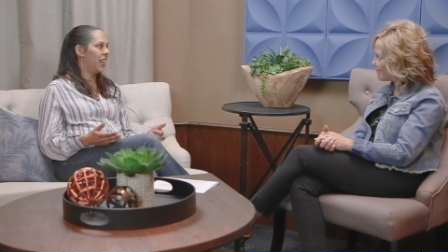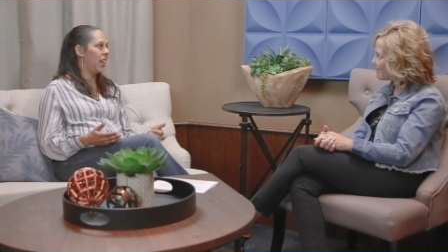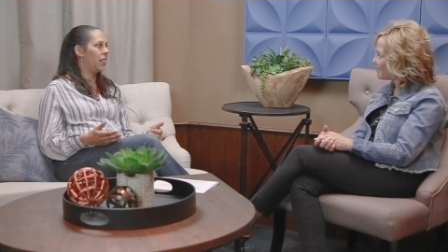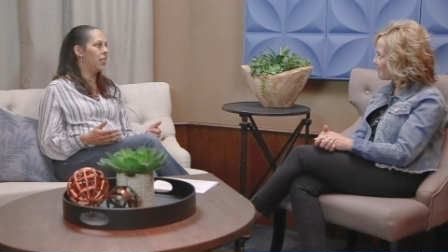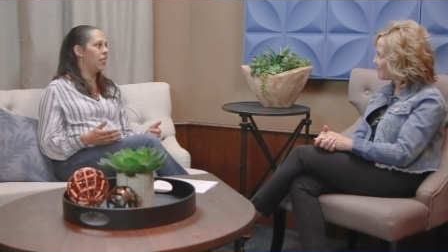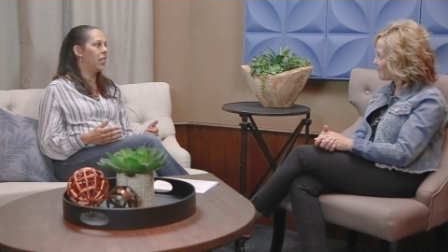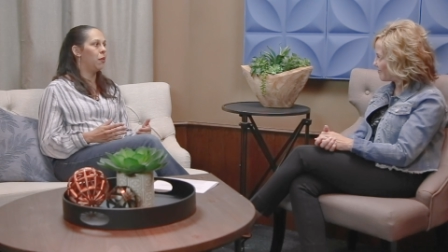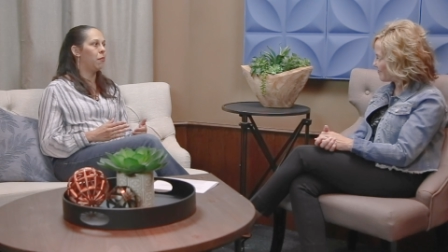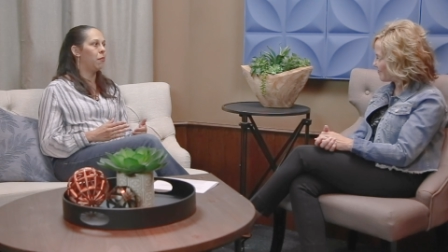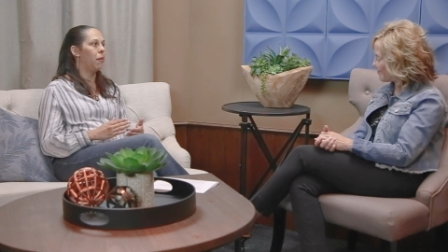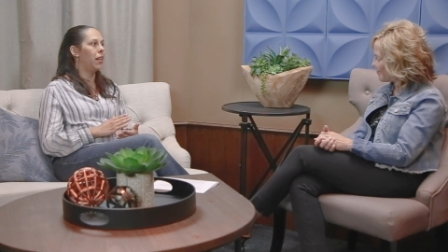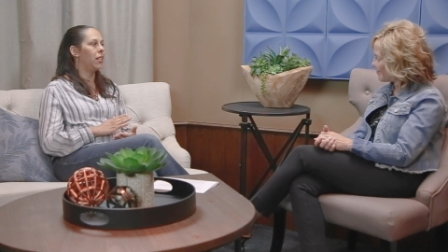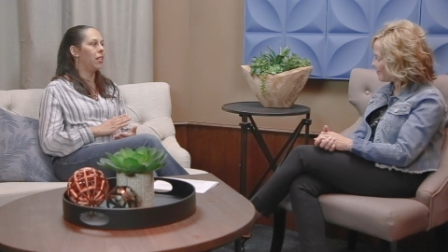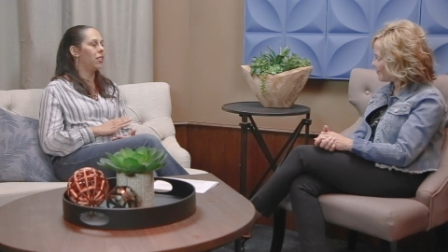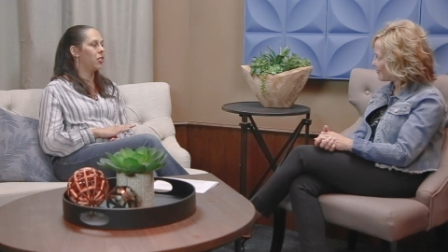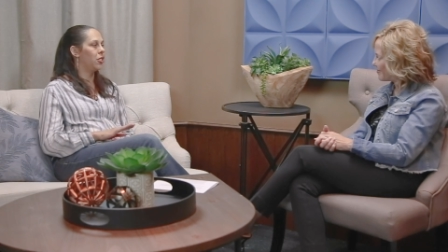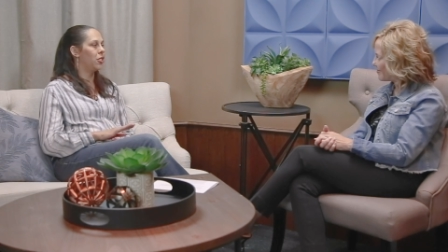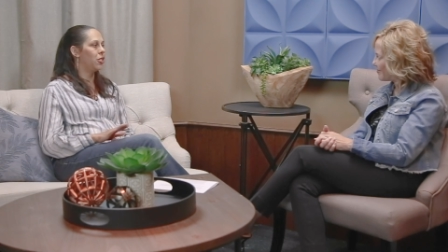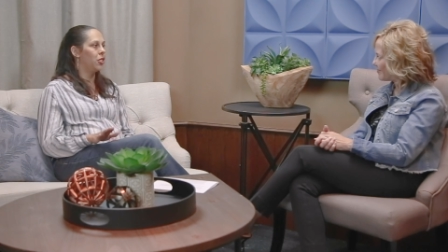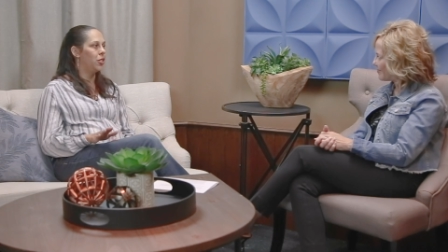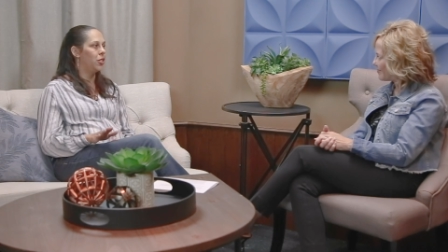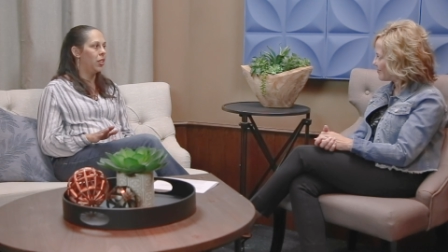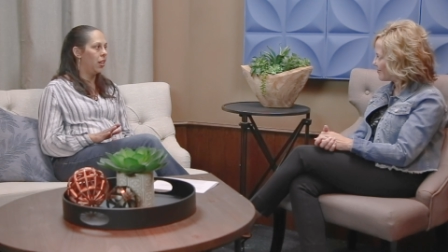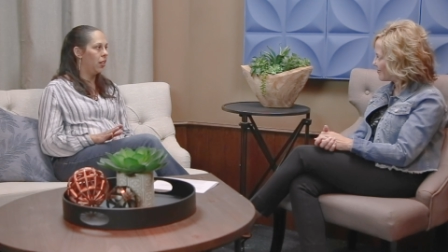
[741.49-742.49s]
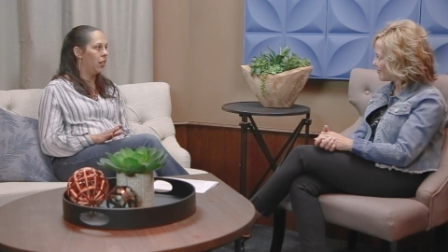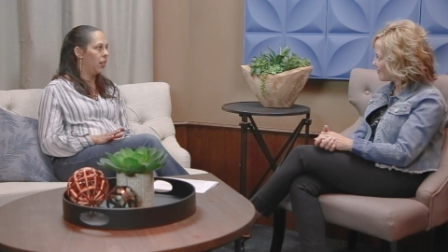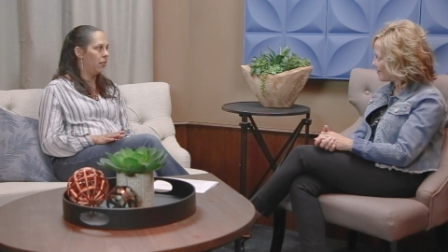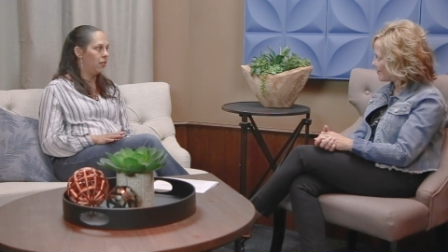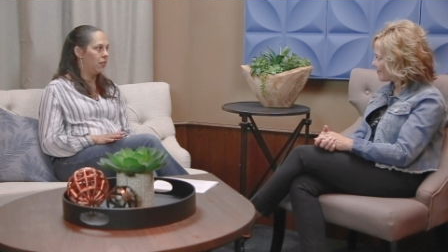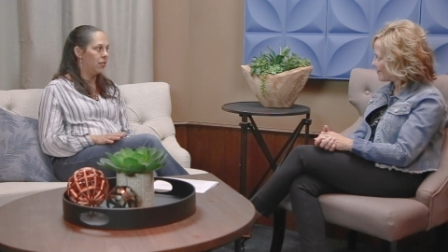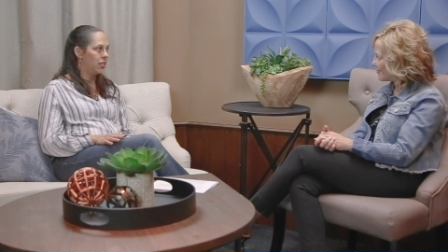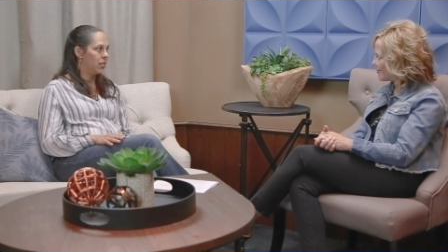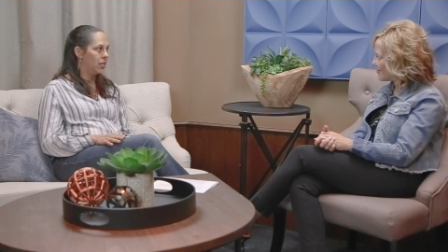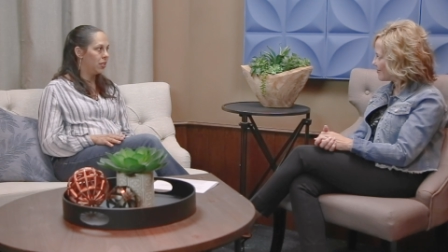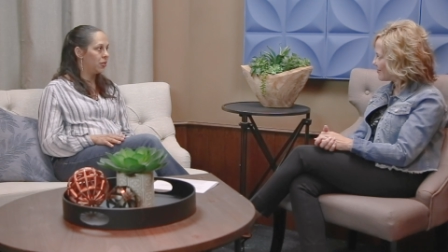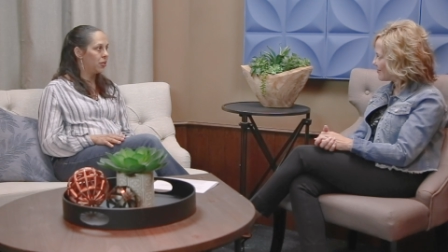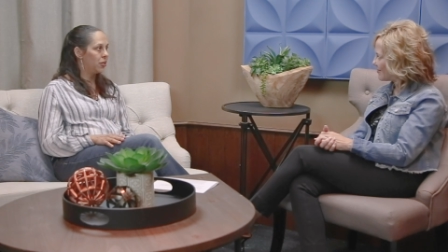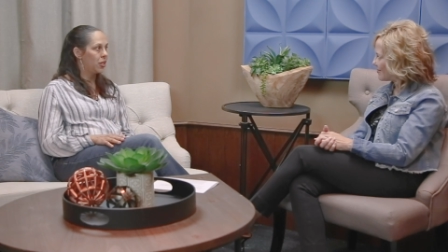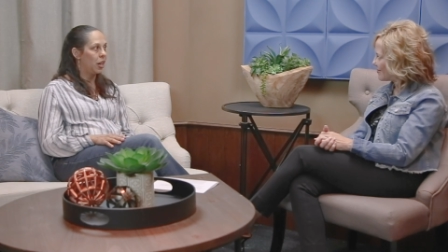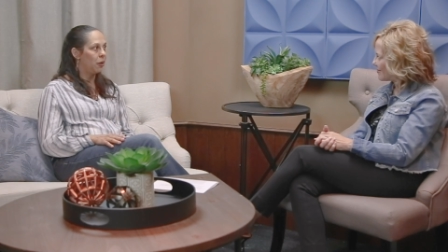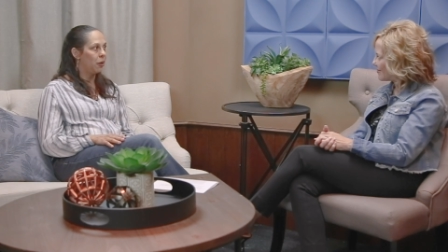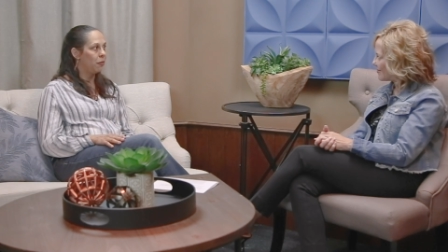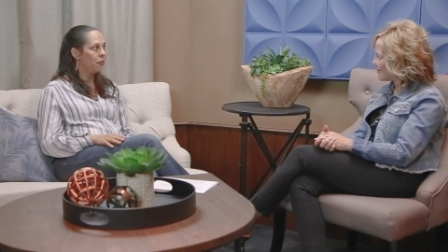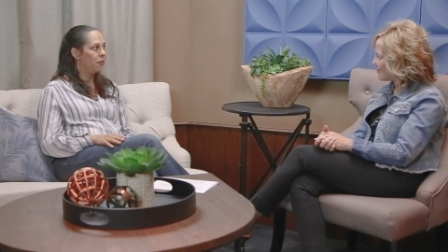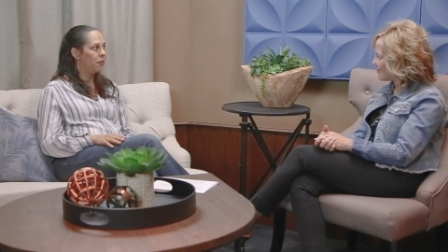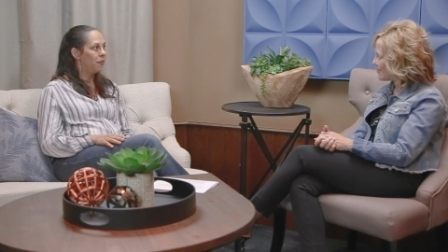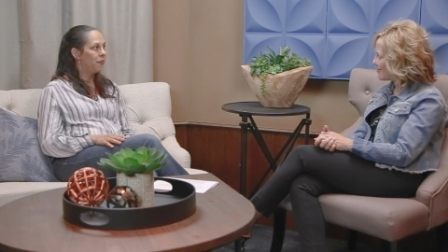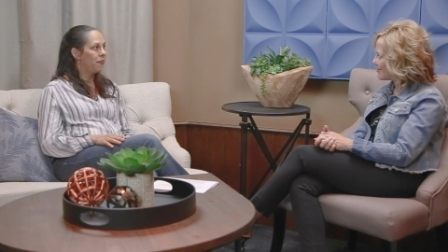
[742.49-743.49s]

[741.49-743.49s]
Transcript: and they might turn you down every single time,